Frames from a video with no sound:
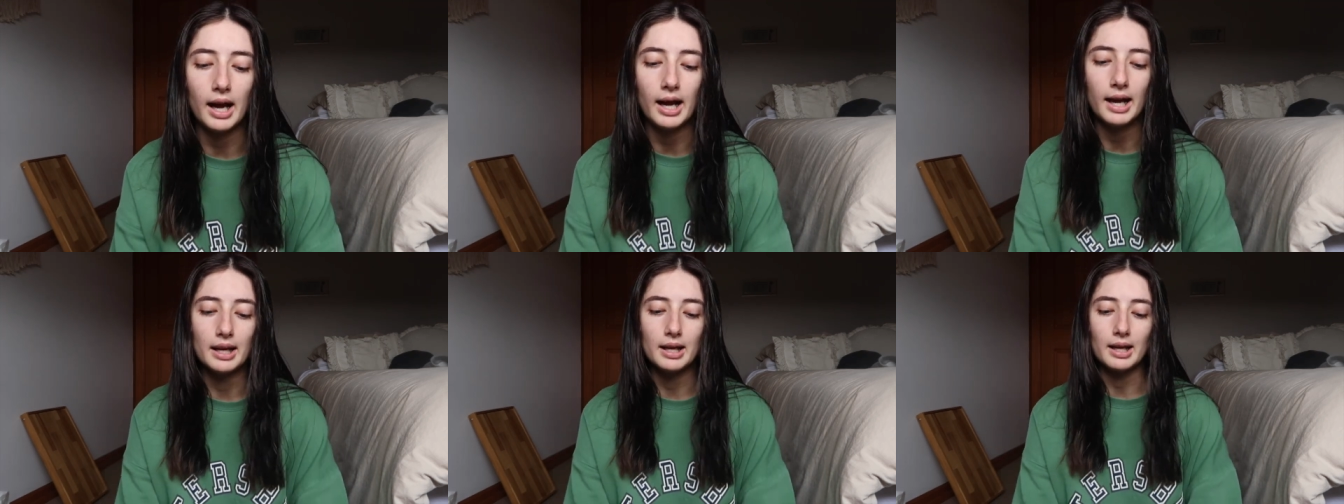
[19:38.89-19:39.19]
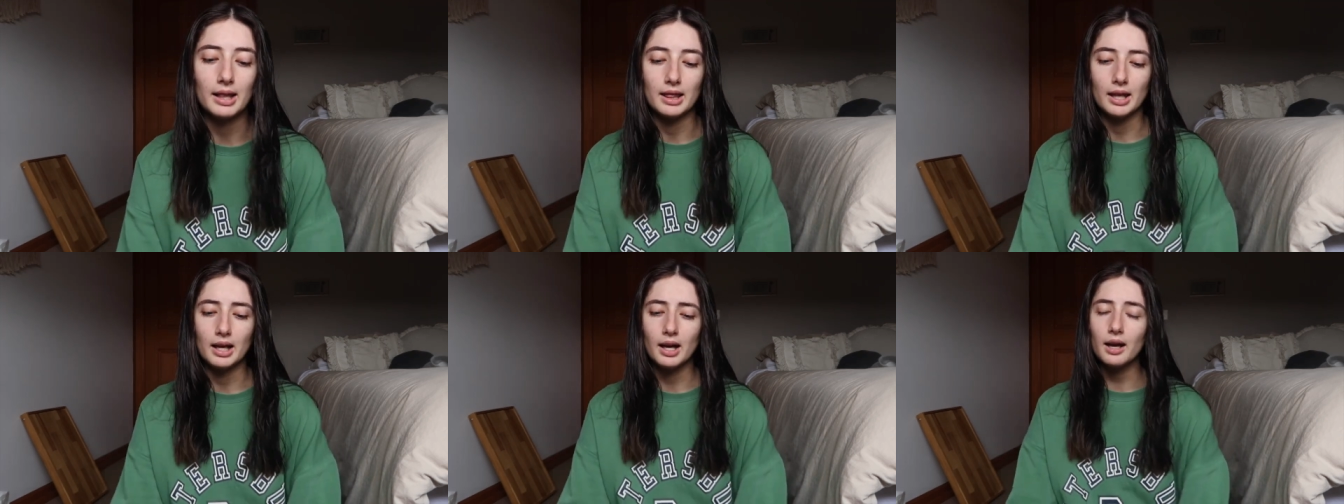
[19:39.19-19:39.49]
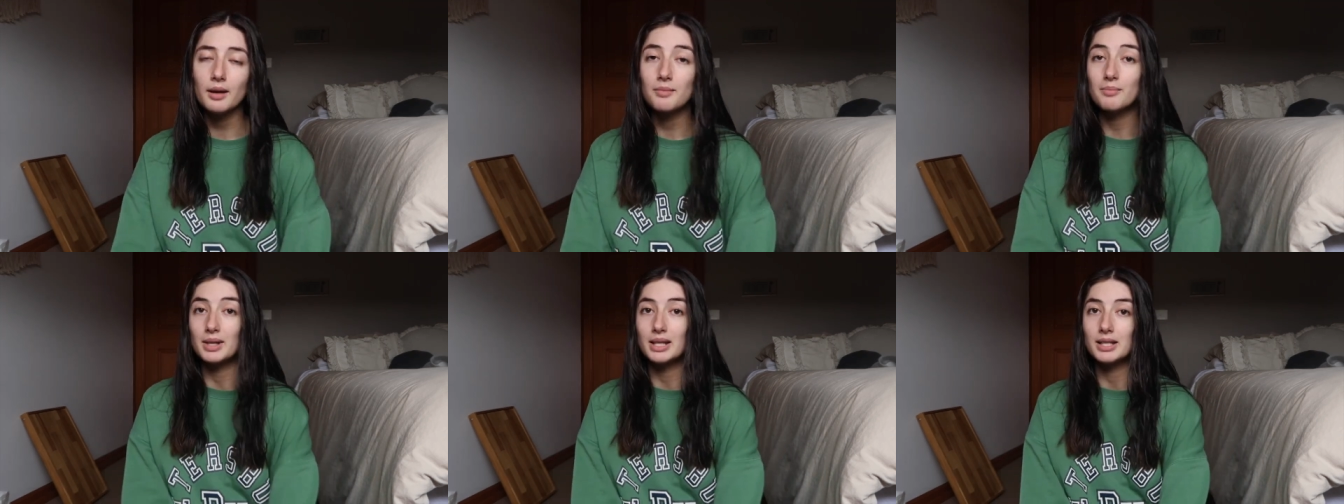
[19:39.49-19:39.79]
I think
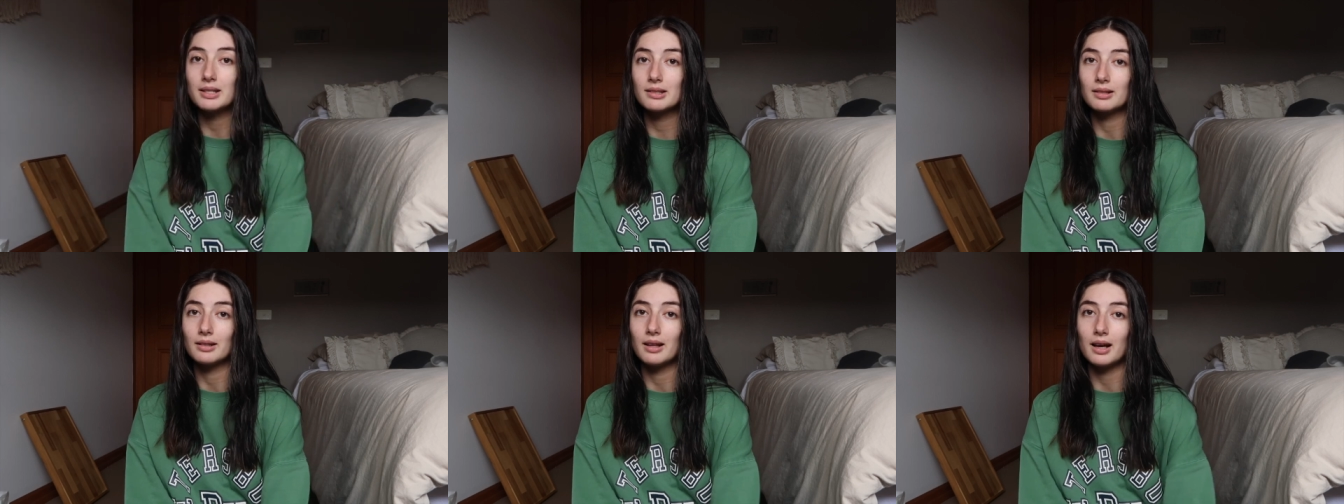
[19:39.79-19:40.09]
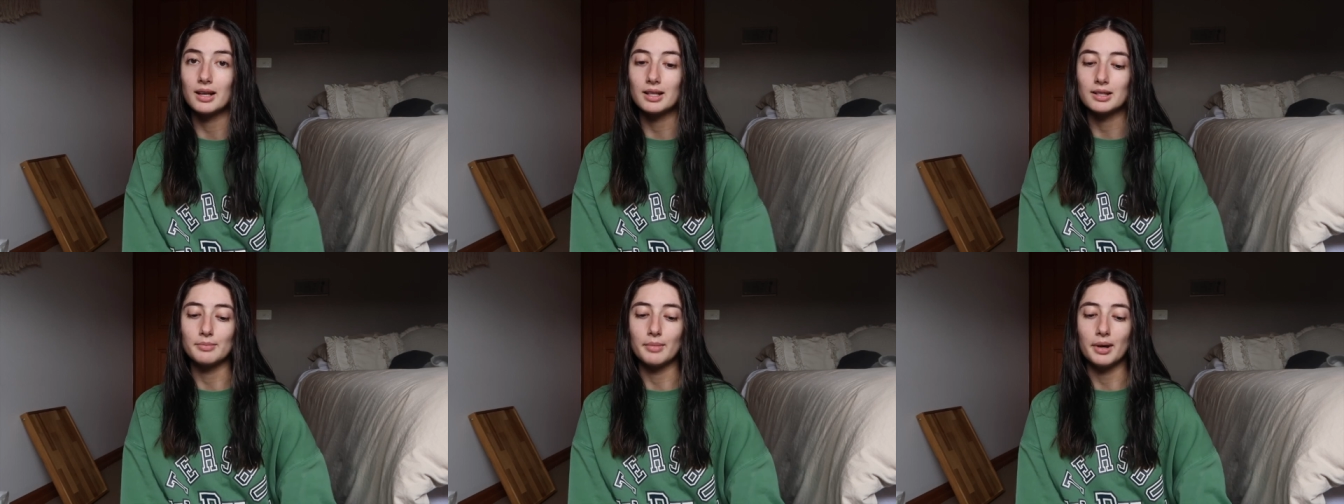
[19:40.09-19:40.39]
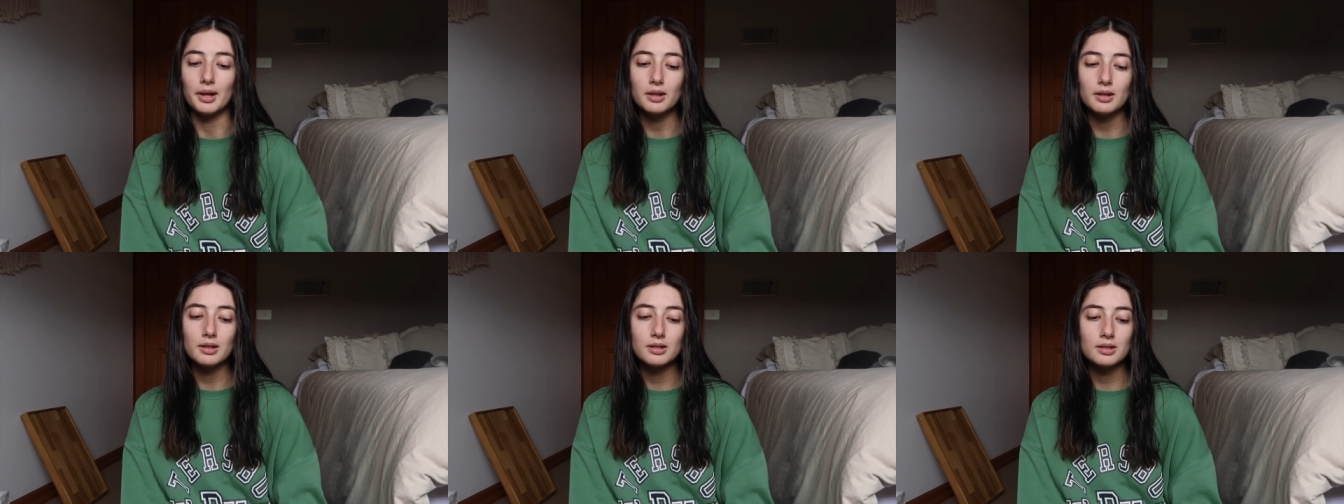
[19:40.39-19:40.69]
I missed last
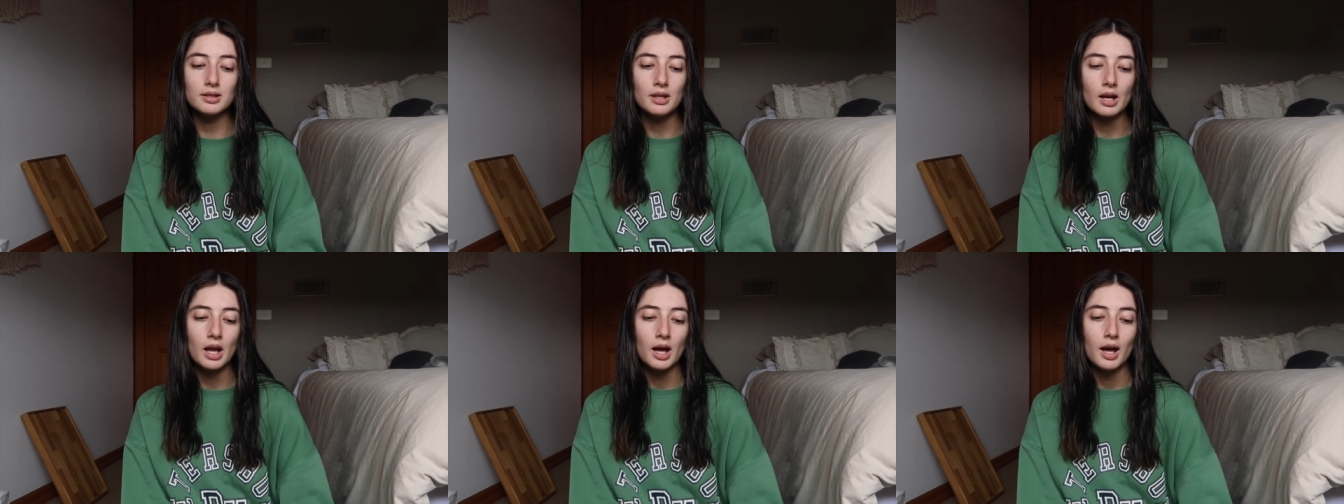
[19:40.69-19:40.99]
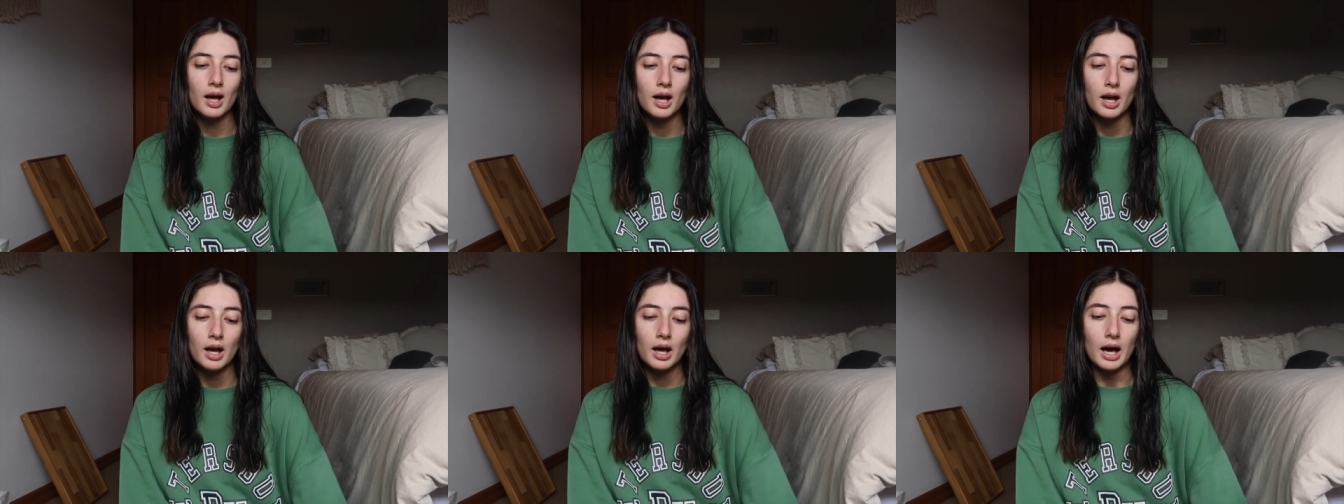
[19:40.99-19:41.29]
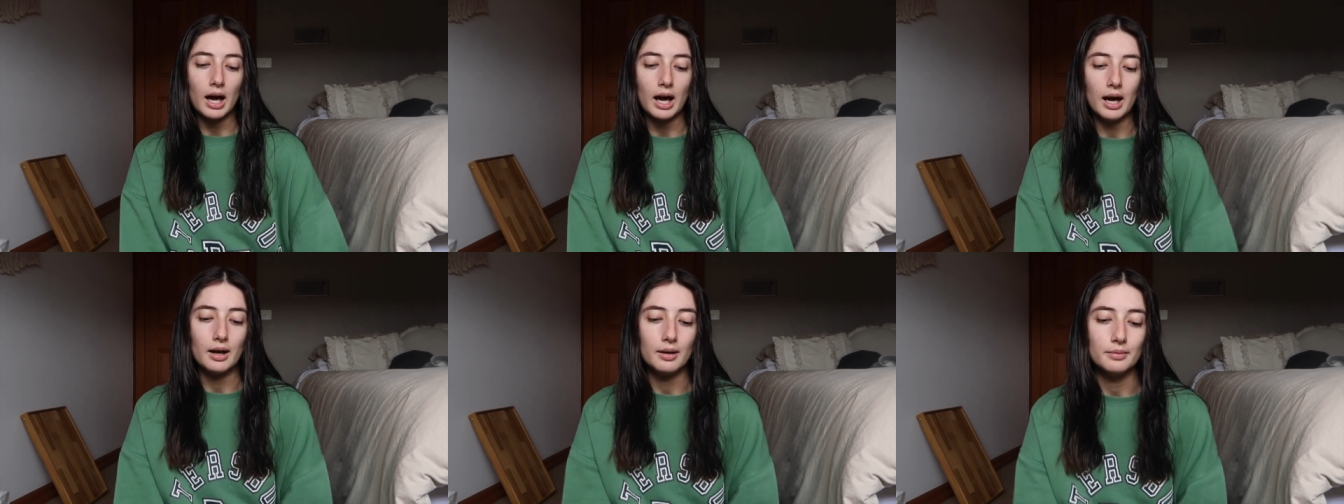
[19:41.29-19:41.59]
month's
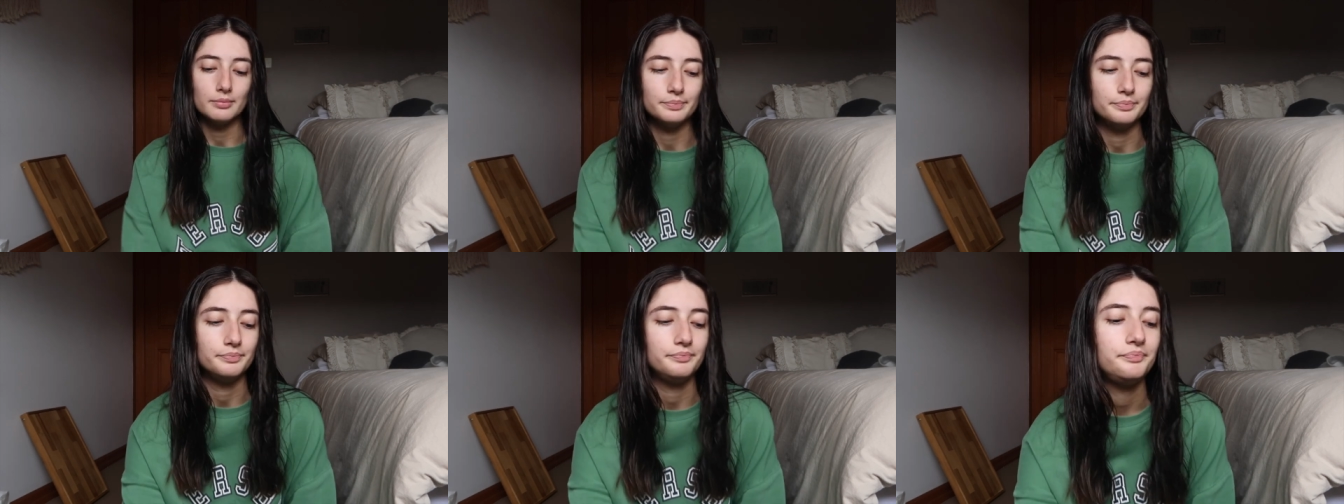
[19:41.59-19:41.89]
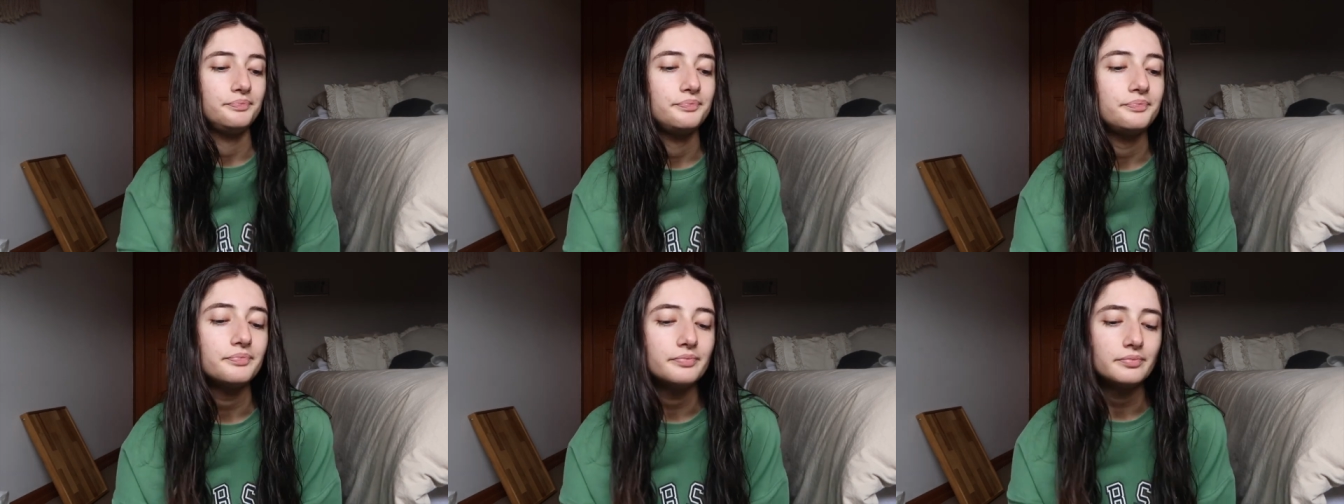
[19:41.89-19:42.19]
um,